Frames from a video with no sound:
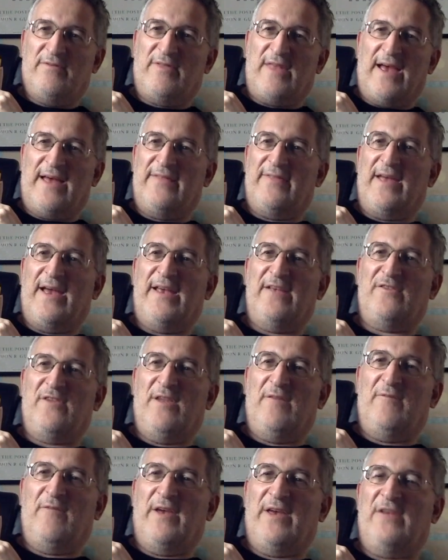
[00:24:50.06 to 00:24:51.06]
that, that is
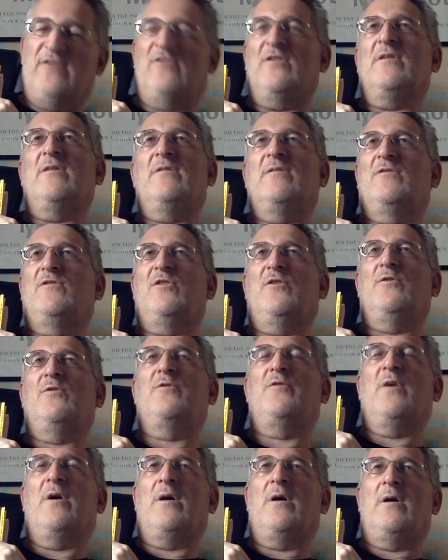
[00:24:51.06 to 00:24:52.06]
an invasion too
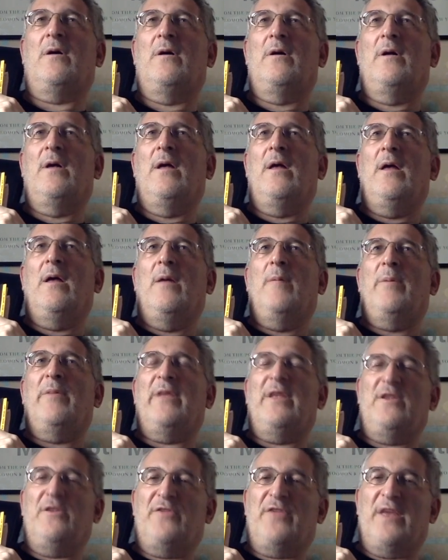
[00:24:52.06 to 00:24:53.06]
far. But
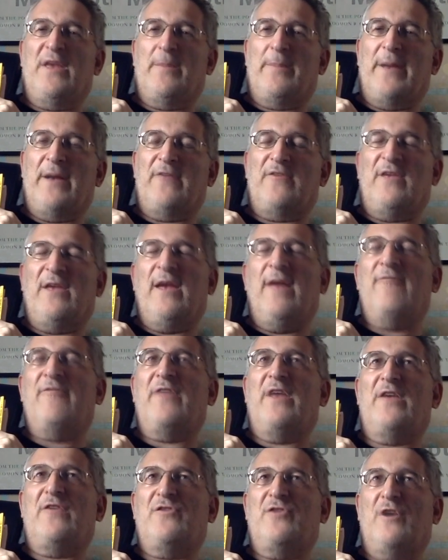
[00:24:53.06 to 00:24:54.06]
then you think about it, if
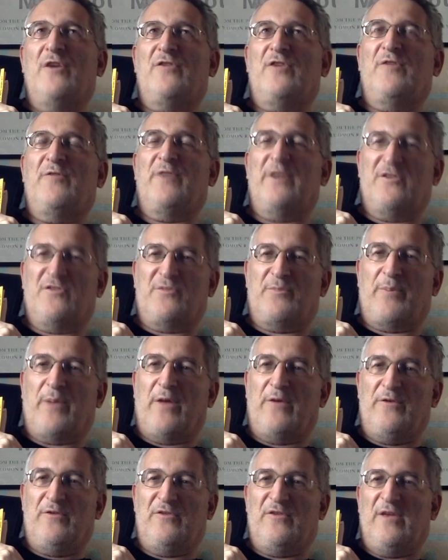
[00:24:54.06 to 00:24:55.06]
they're searching for
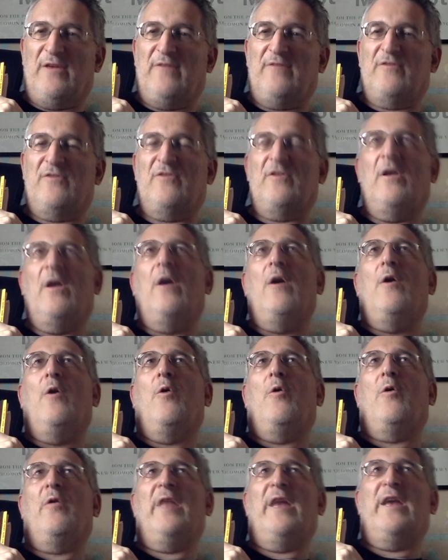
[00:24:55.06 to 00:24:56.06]
explosives
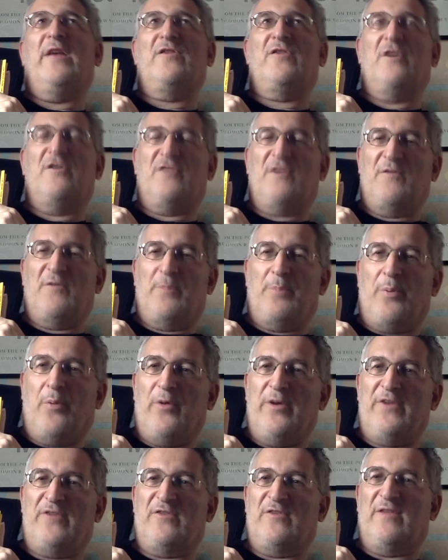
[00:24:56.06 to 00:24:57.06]
or they're searching for
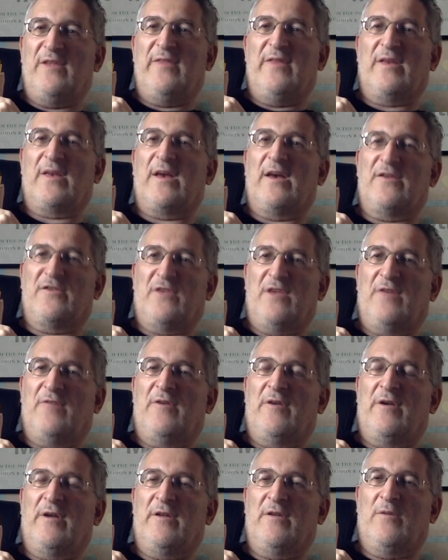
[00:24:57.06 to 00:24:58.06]
poison in the gusset of
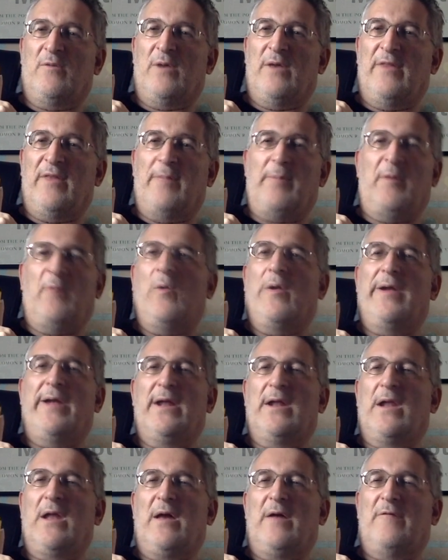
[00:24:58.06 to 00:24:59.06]
her underwear, they'd be
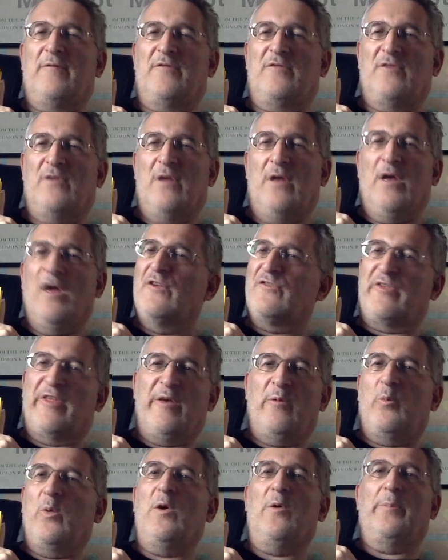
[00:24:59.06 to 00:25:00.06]
wearing gloves. So
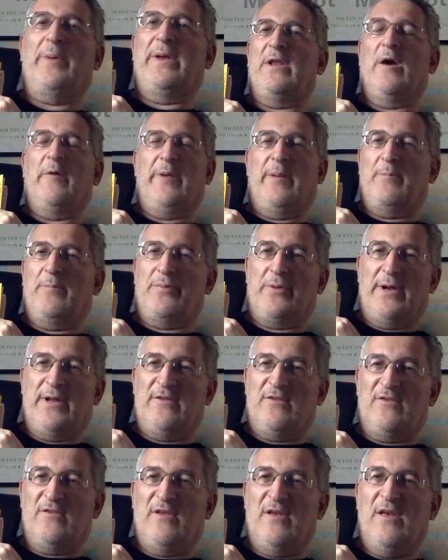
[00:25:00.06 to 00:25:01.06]
there will no
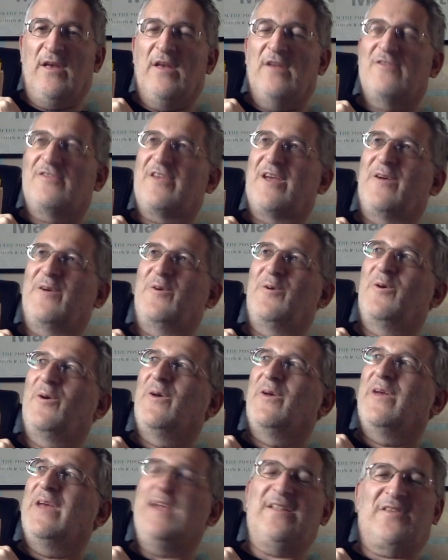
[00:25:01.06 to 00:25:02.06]
imprint. So
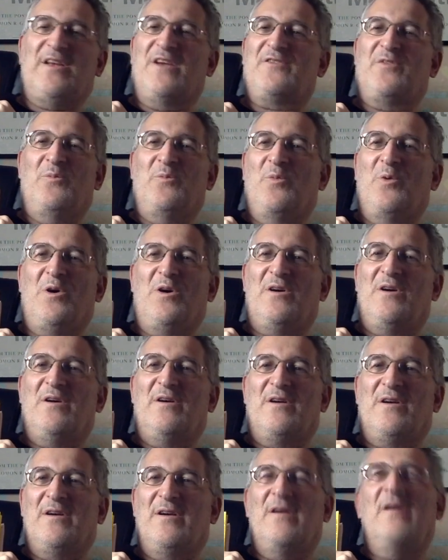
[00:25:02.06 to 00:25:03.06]
it doesn't
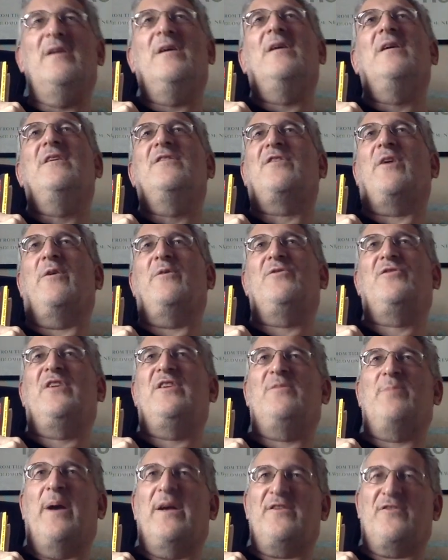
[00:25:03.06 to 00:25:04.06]
work. So
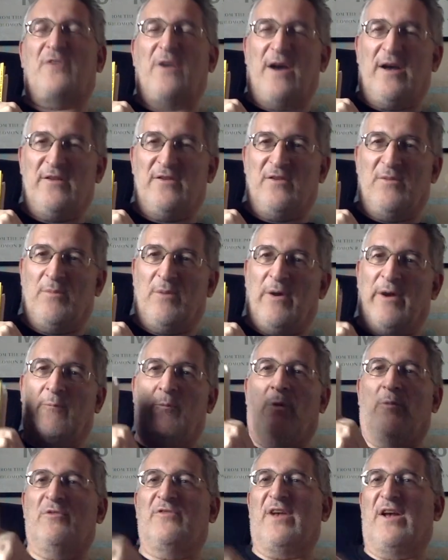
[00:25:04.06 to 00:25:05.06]
she's managed to
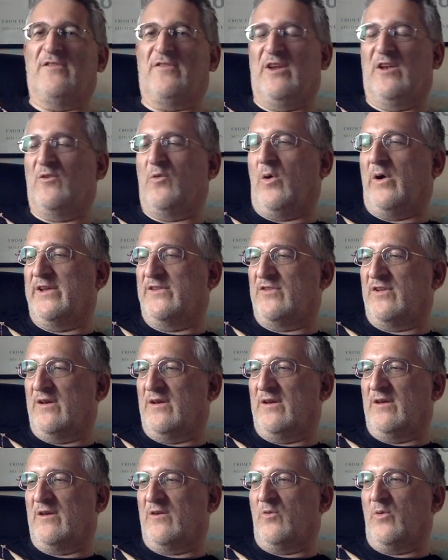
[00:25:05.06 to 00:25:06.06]
undermine what was actually quite
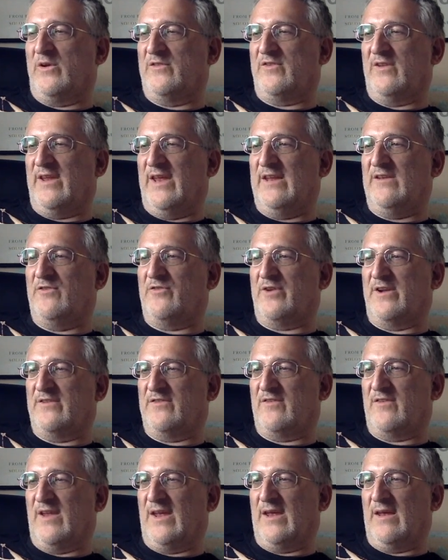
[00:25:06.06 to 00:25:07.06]
a quite an
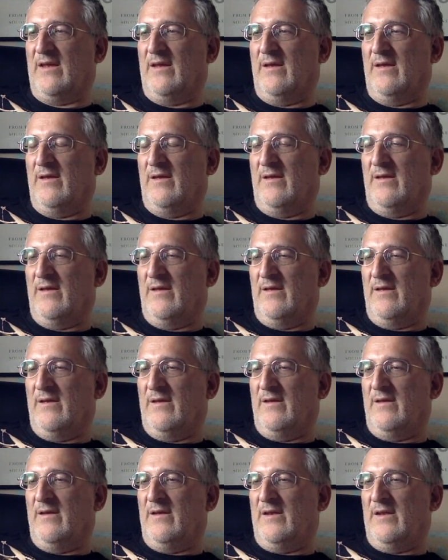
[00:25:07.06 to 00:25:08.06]
interesting,
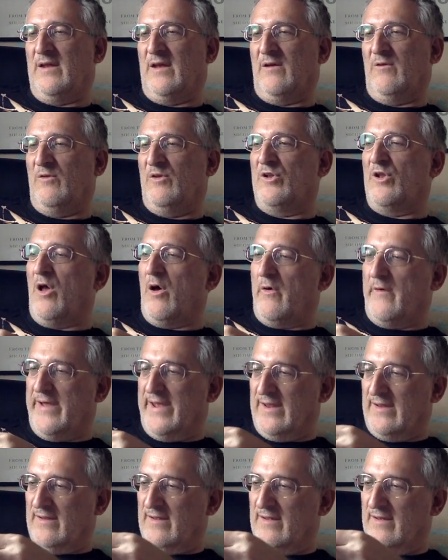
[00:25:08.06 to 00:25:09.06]
you know,
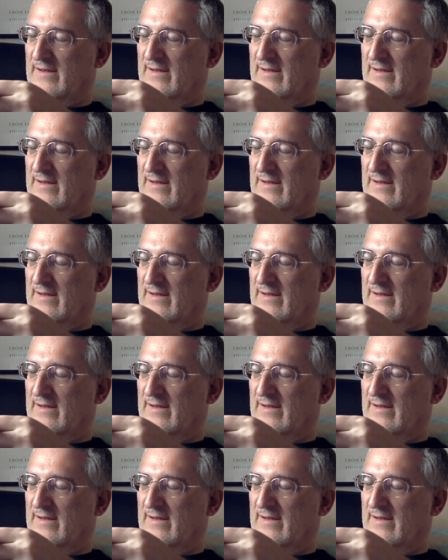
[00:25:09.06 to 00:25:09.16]
line.